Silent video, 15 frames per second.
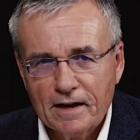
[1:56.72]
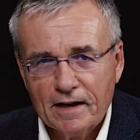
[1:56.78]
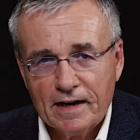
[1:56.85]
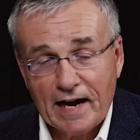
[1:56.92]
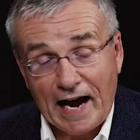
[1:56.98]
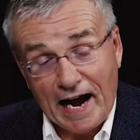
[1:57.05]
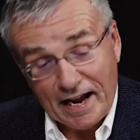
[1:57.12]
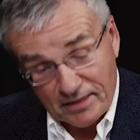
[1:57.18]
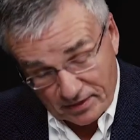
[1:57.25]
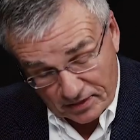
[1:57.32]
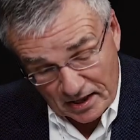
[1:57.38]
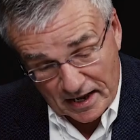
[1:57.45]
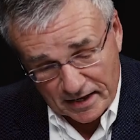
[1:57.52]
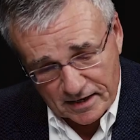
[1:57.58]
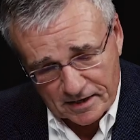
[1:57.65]
Now, I
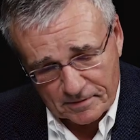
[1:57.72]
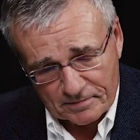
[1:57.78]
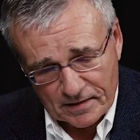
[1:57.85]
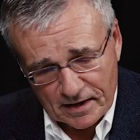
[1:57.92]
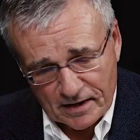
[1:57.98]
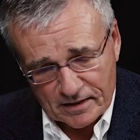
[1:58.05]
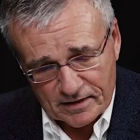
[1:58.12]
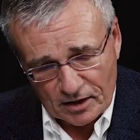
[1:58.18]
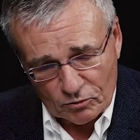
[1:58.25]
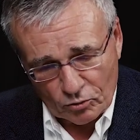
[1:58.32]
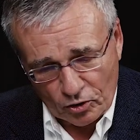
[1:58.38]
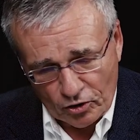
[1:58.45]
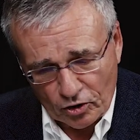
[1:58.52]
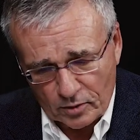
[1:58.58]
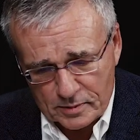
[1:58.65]
think that
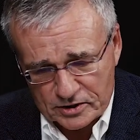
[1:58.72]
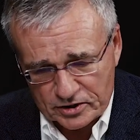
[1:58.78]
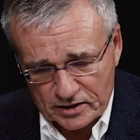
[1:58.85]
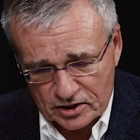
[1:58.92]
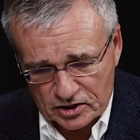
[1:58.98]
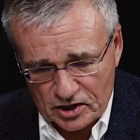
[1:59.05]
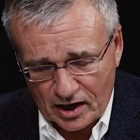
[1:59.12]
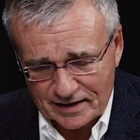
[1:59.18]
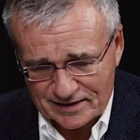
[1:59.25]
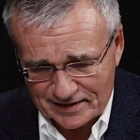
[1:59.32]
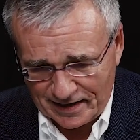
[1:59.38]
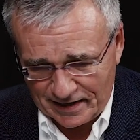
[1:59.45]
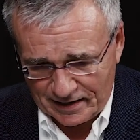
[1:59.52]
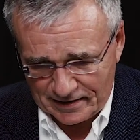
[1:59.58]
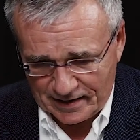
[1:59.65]
Roy Orbison is not
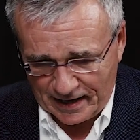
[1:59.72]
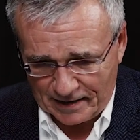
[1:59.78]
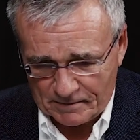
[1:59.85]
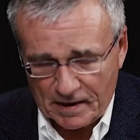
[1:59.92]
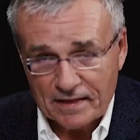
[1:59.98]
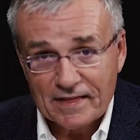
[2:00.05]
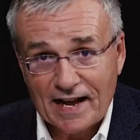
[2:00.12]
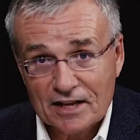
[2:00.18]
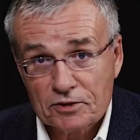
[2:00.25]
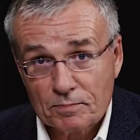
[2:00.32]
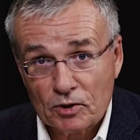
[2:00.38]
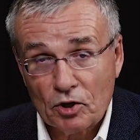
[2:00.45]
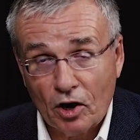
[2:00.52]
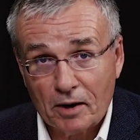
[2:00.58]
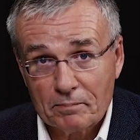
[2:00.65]
saying that that's
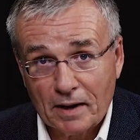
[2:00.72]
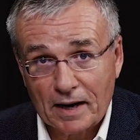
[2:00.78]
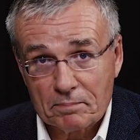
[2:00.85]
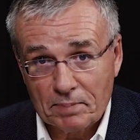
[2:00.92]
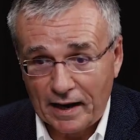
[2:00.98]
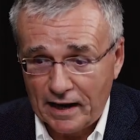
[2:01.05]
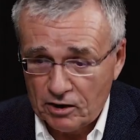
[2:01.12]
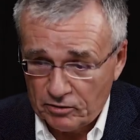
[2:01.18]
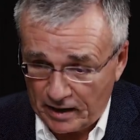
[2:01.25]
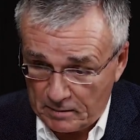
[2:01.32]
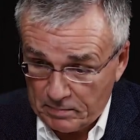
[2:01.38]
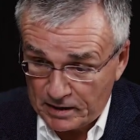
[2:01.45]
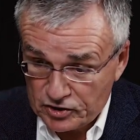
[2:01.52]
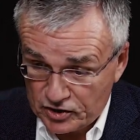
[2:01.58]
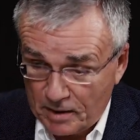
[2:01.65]
beyond my pay
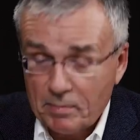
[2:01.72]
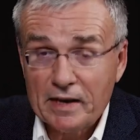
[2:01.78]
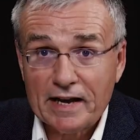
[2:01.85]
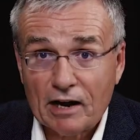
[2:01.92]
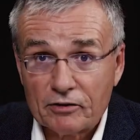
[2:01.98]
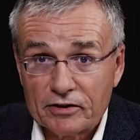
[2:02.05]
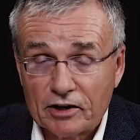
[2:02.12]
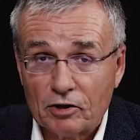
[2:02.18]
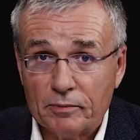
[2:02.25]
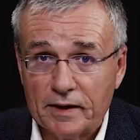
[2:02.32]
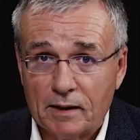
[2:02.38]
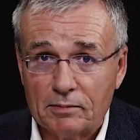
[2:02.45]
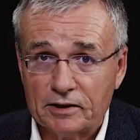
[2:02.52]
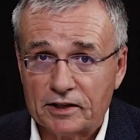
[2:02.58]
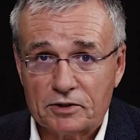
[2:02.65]
grade, but somebody out there will
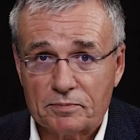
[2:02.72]
be able to